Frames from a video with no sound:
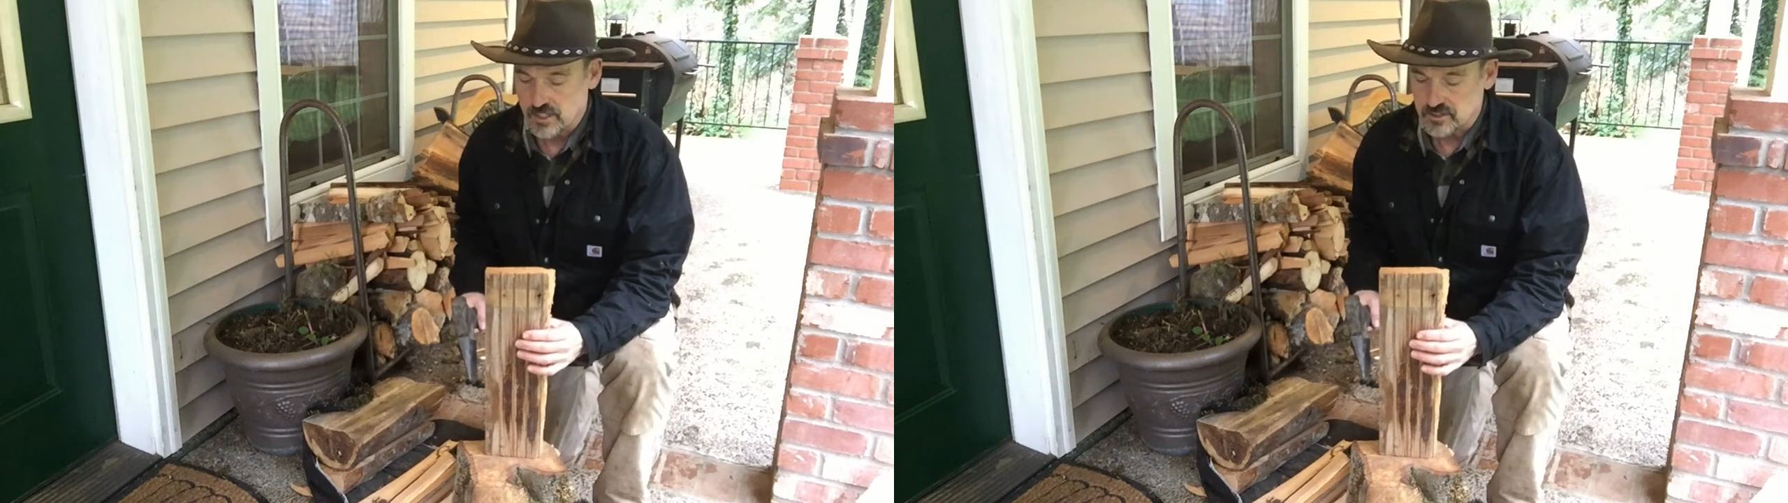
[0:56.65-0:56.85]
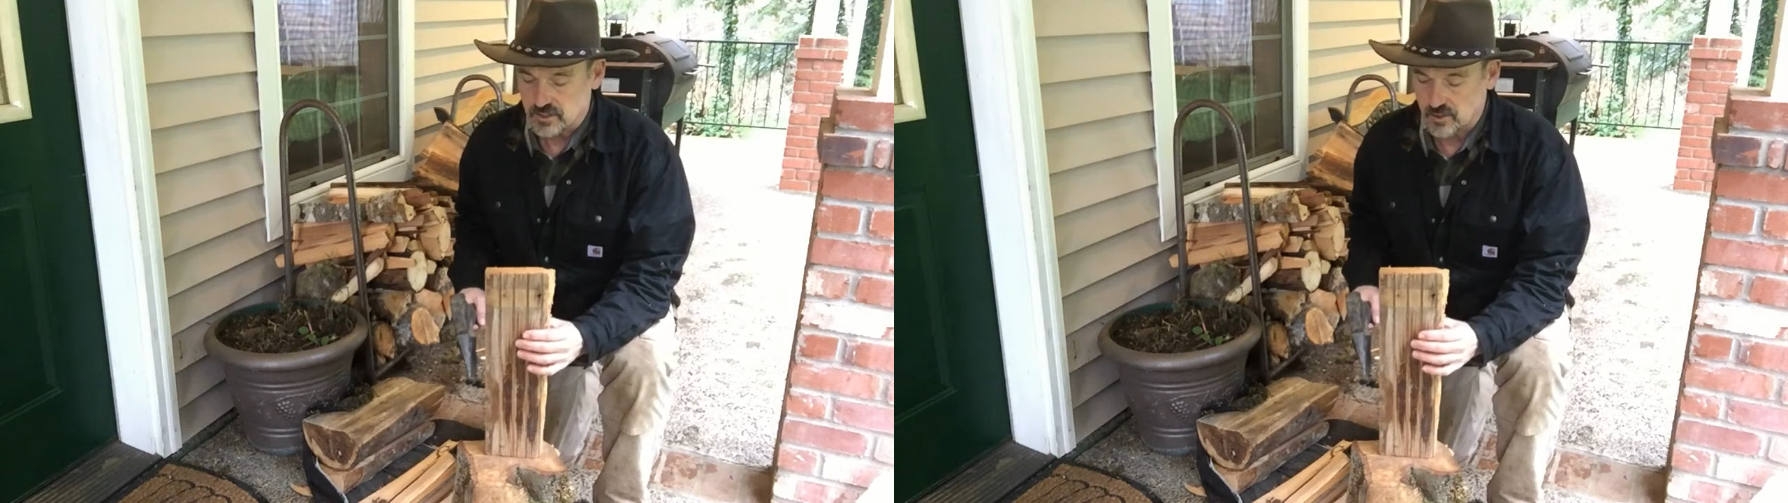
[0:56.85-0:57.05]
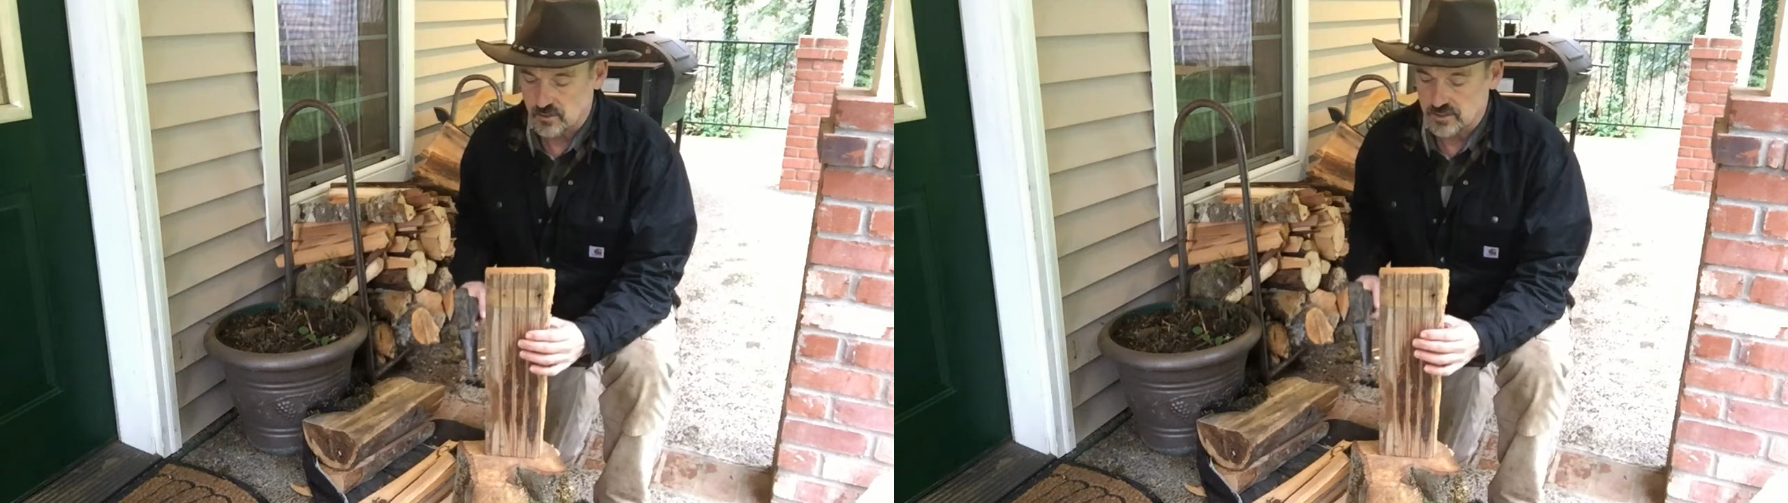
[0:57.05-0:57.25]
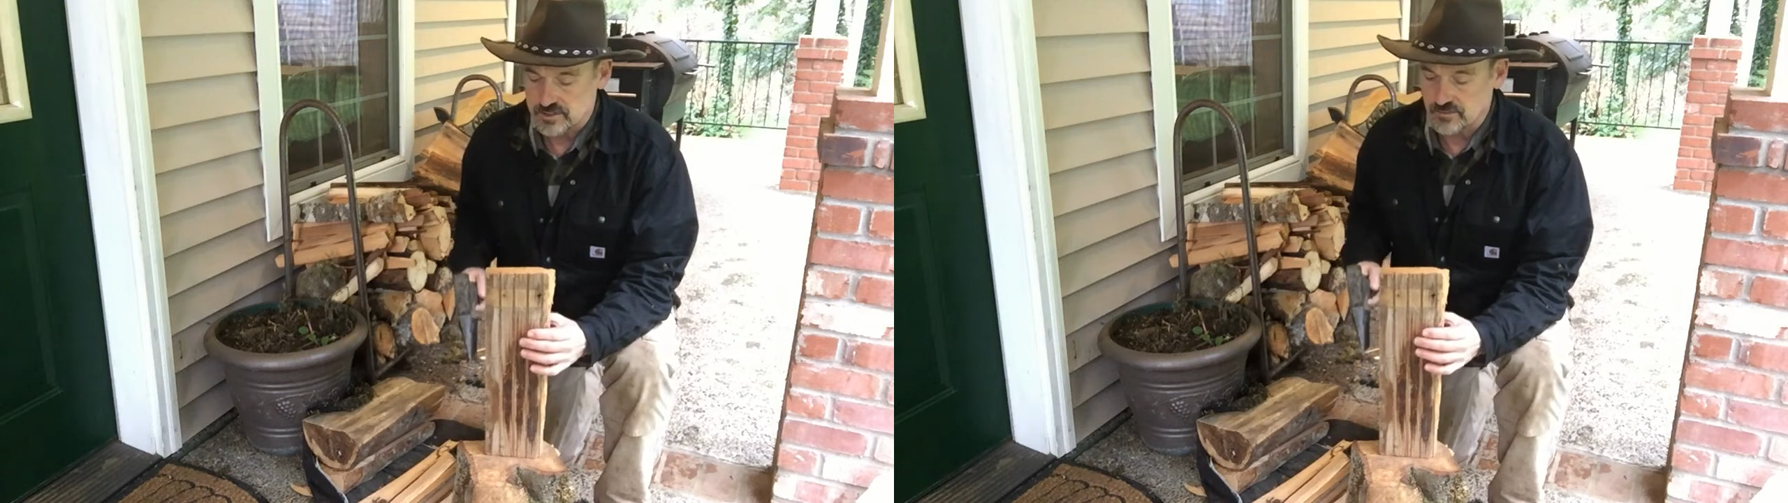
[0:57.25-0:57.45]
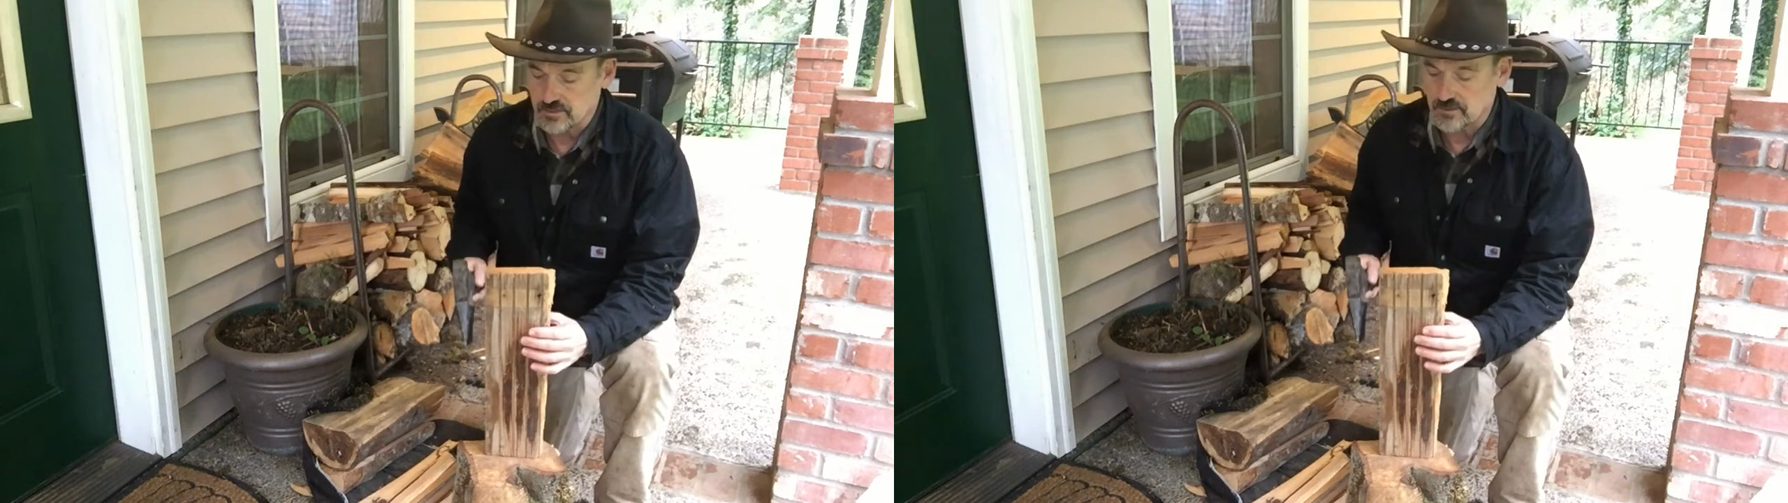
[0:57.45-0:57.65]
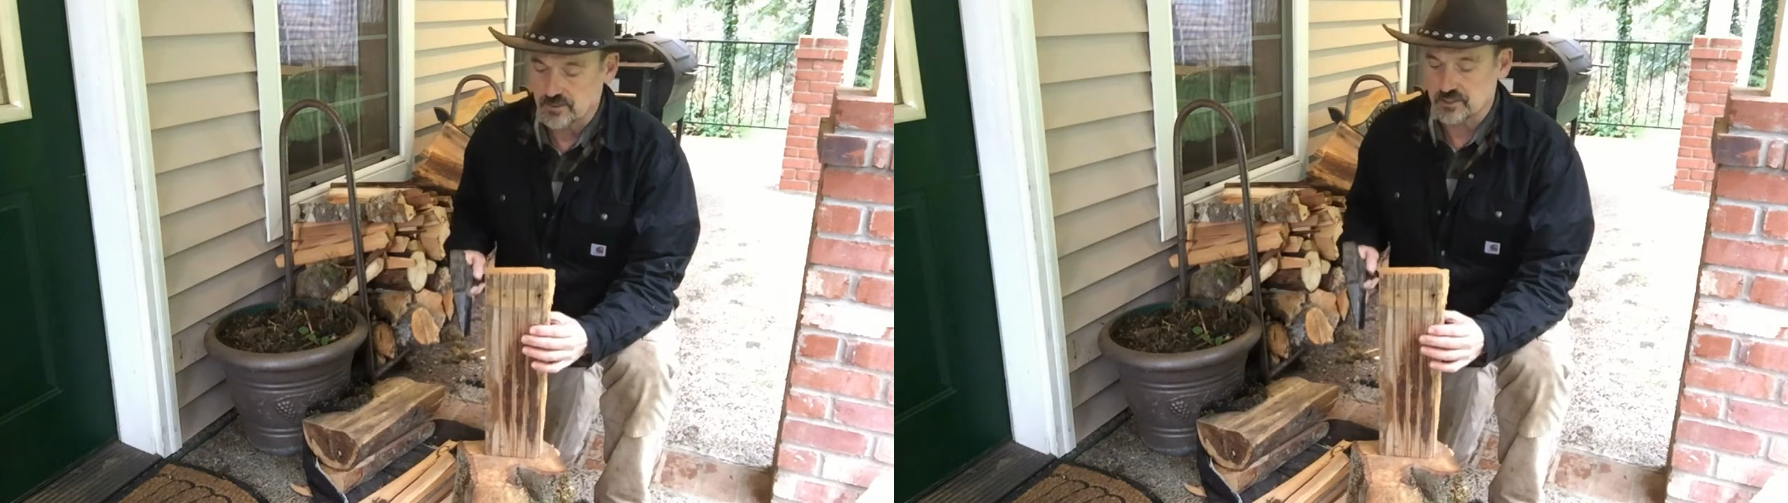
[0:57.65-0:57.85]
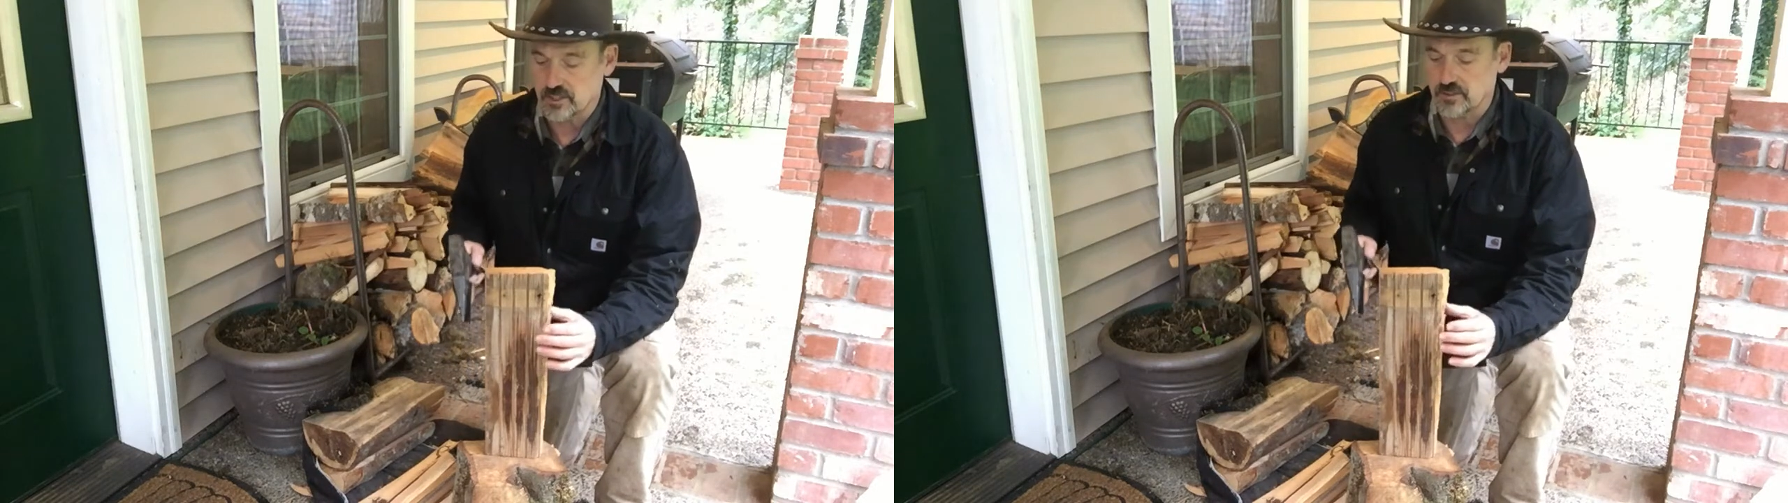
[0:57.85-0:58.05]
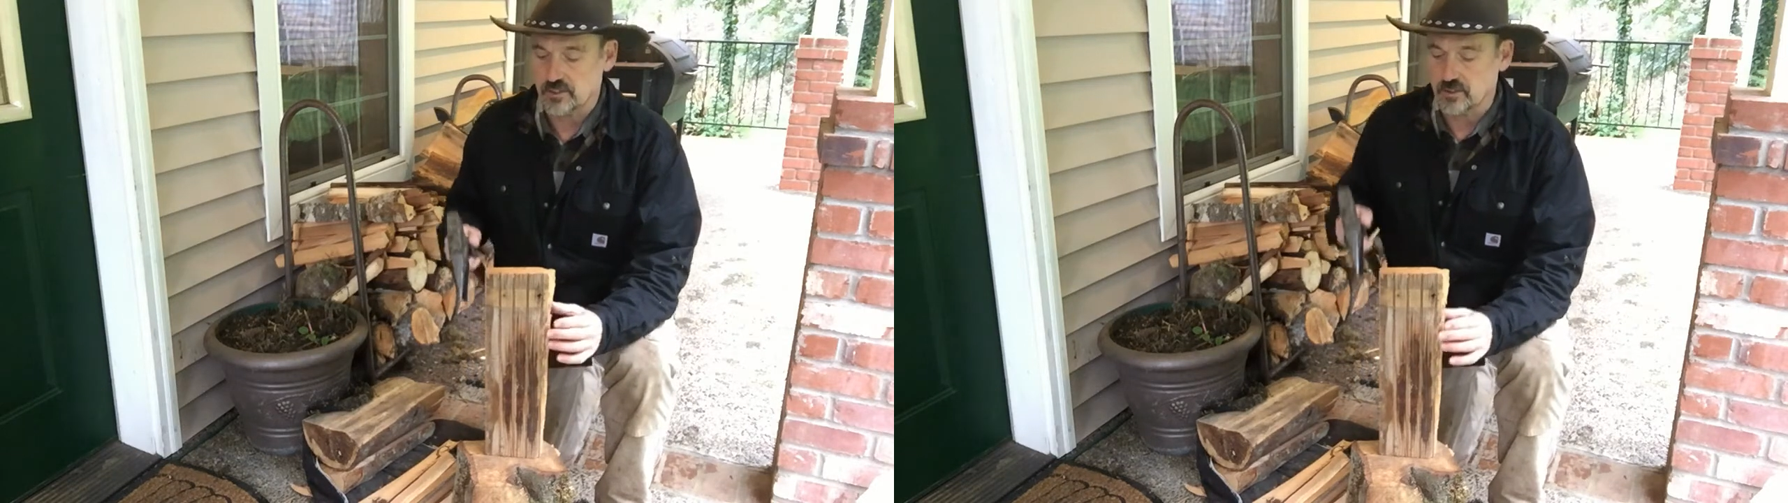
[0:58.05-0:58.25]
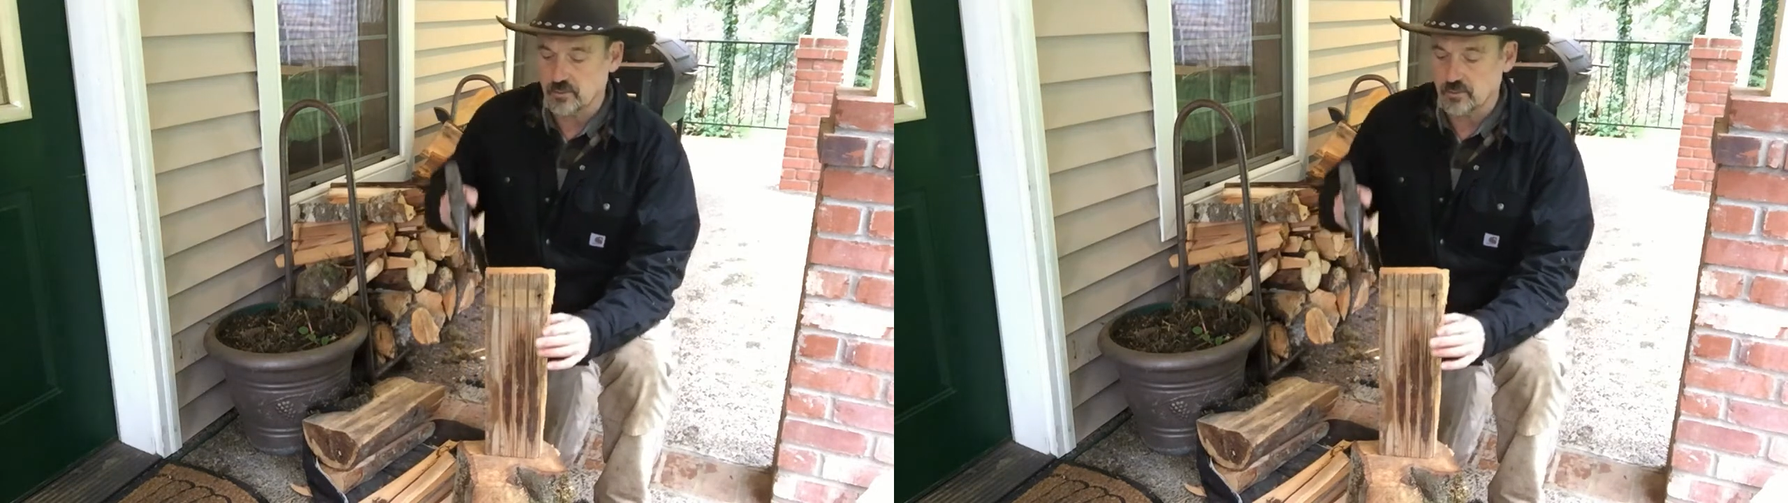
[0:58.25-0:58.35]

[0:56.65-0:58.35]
So it's something I want to share with you.